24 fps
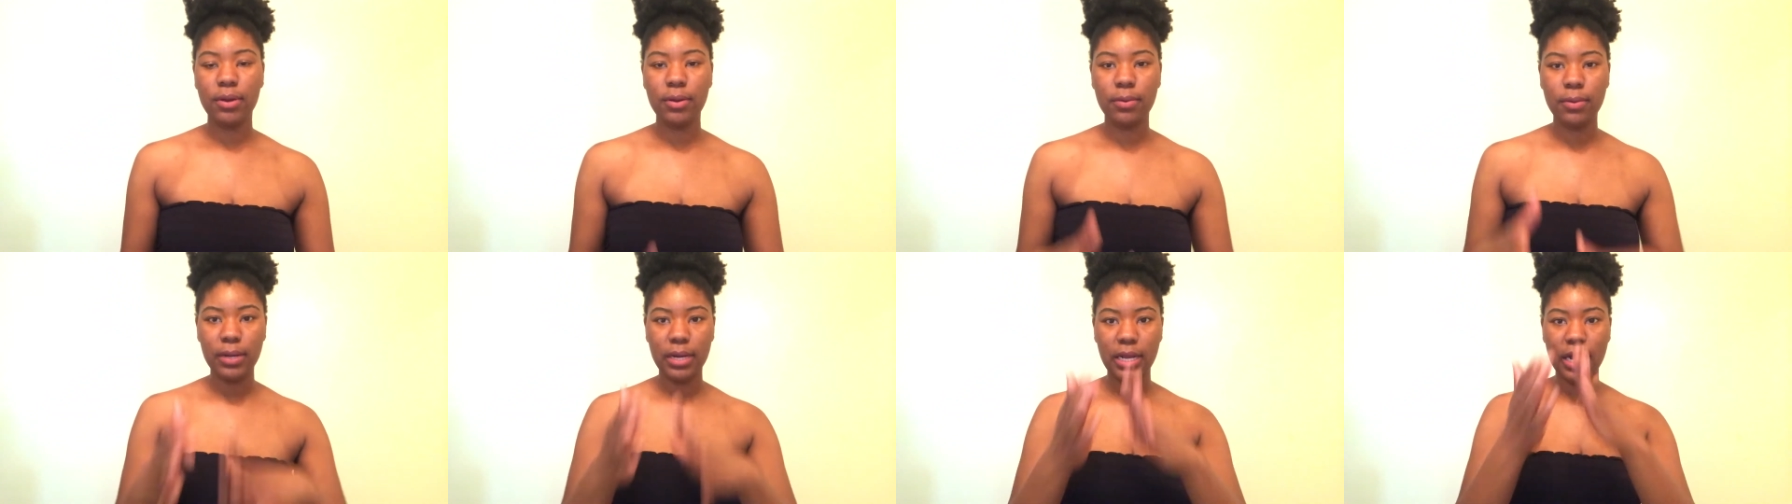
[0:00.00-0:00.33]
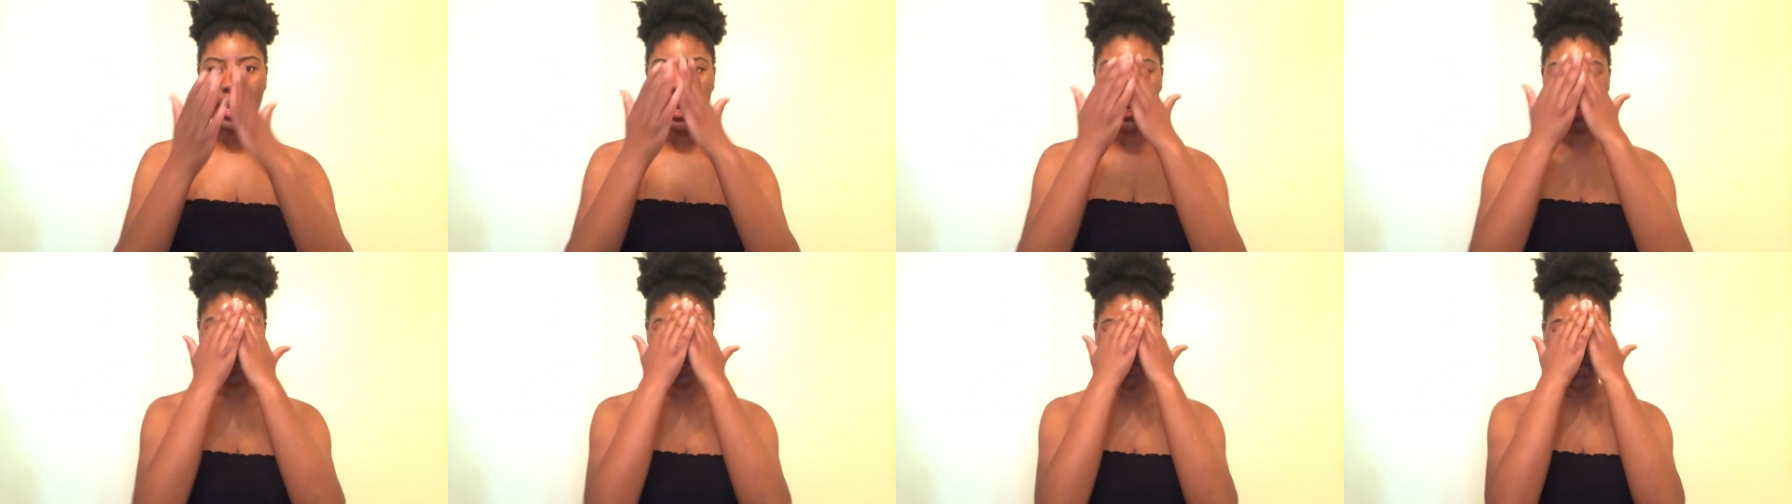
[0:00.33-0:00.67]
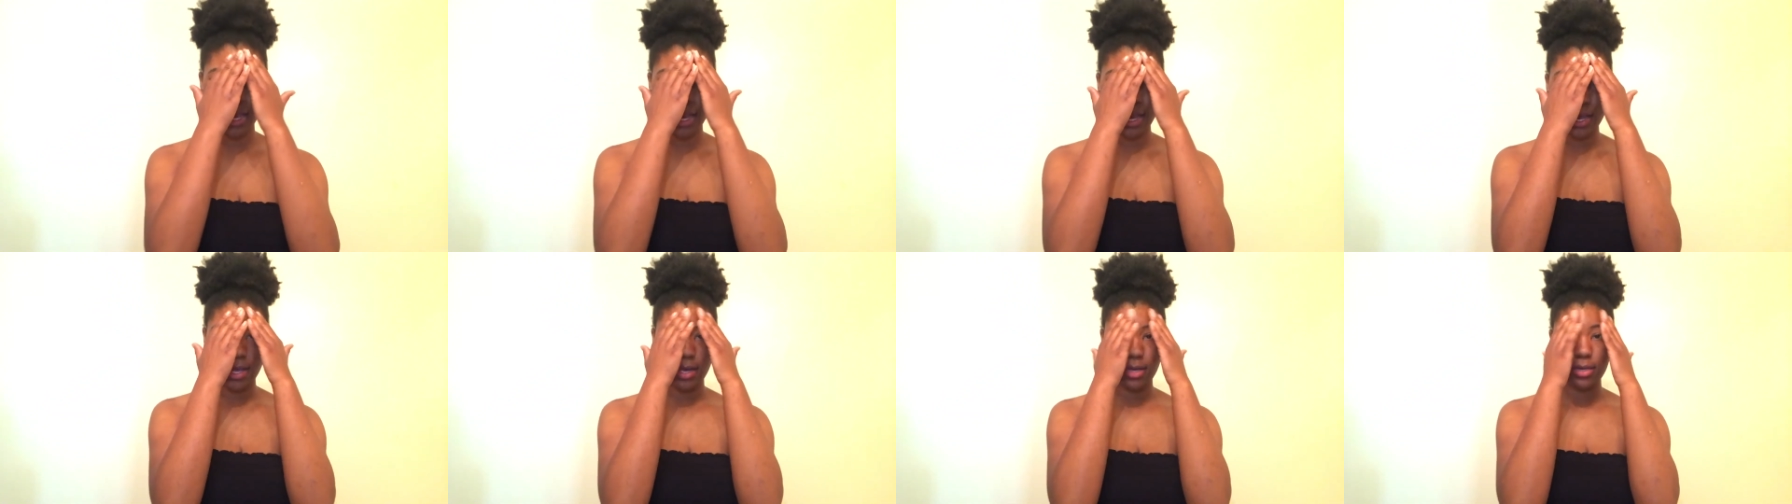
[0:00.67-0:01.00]
a really, really
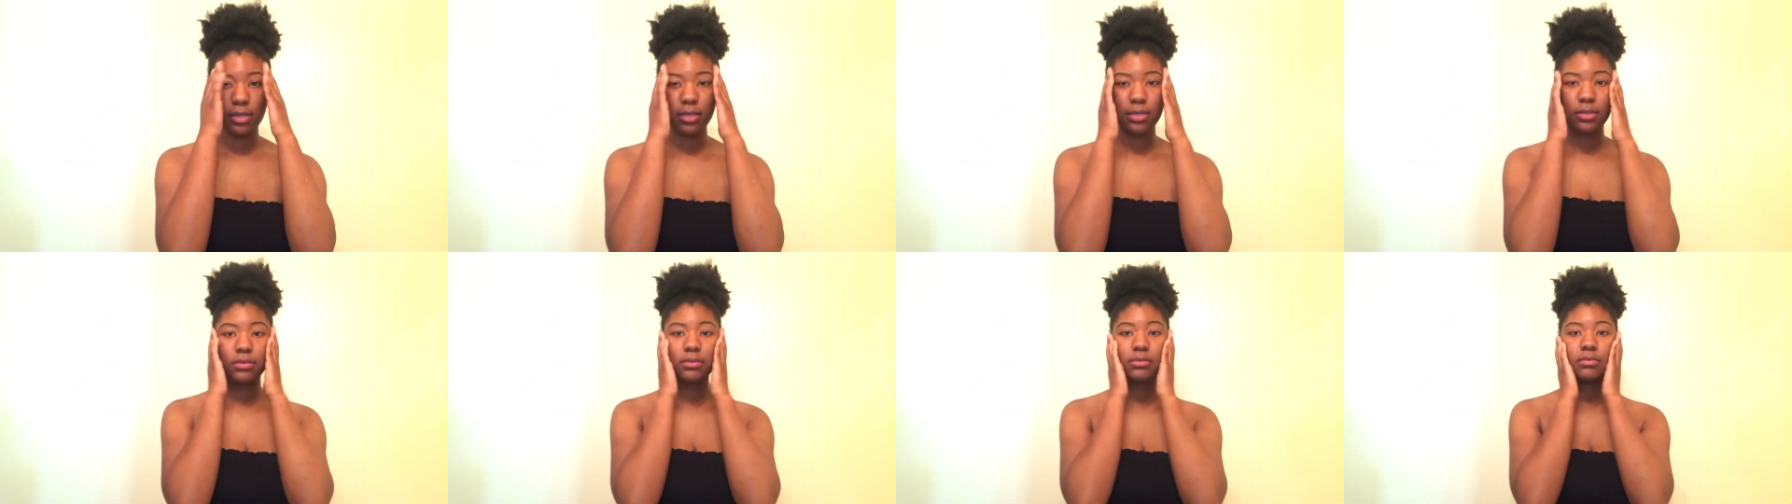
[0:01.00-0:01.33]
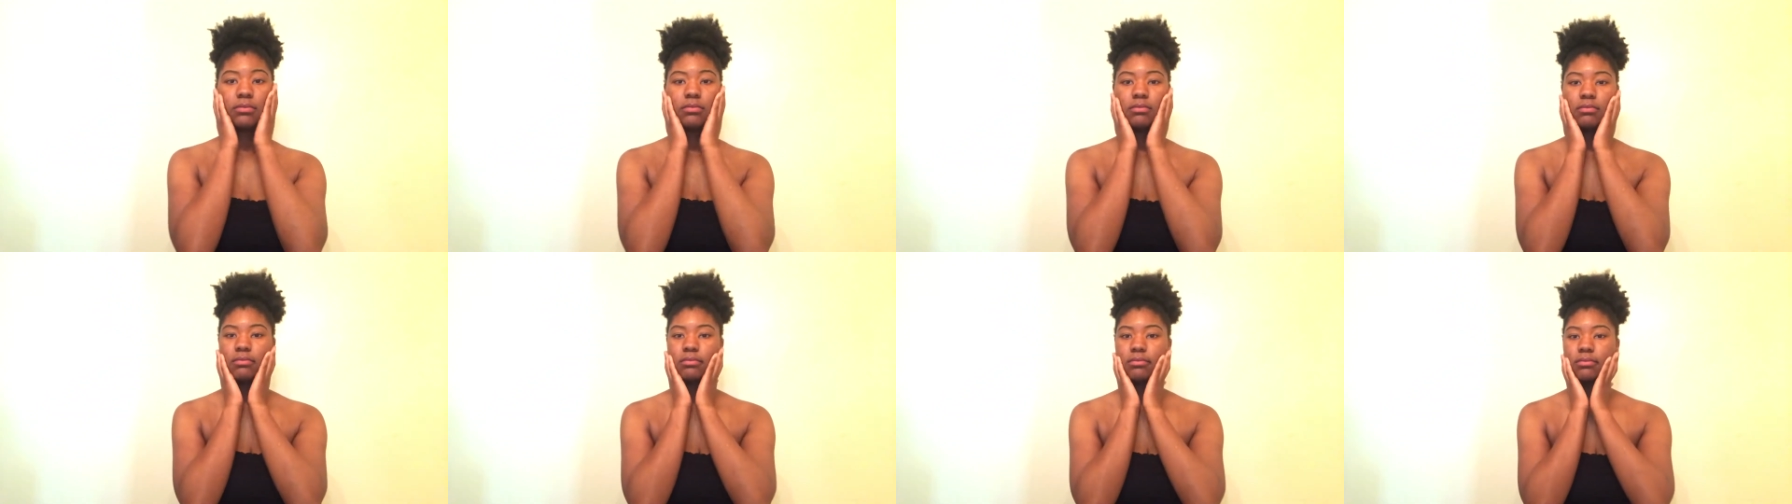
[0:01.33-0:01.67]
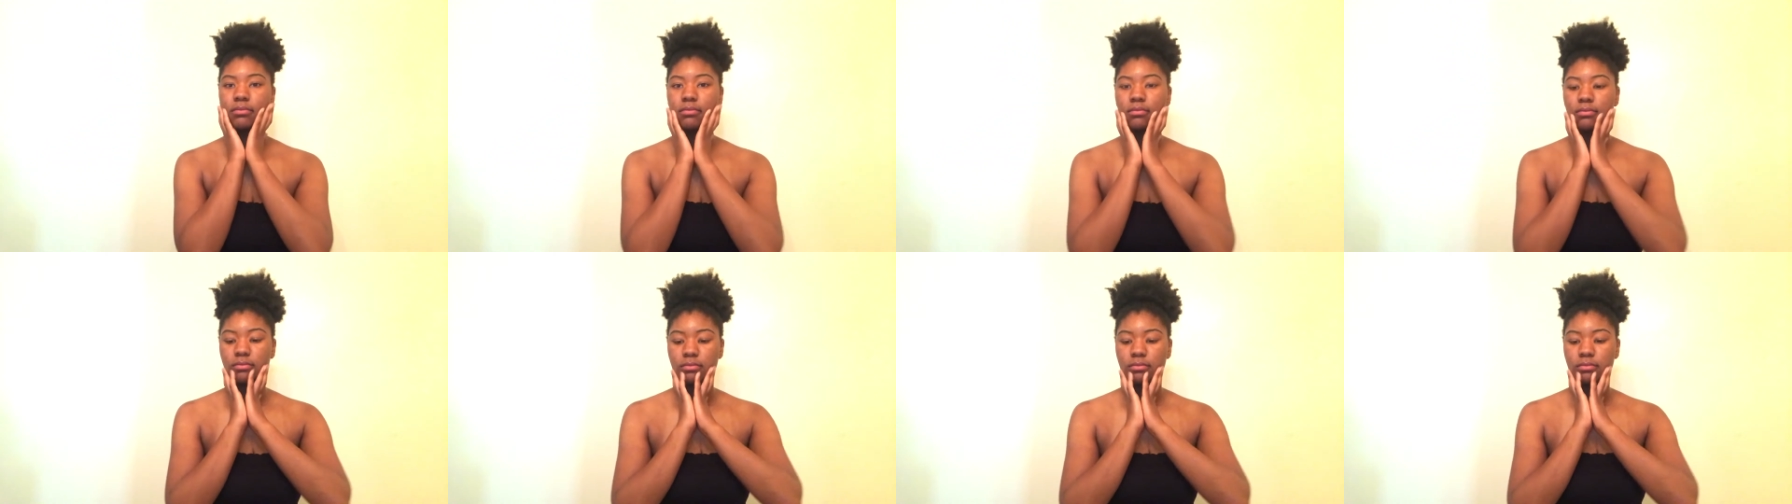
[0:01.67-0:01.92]
hot towel,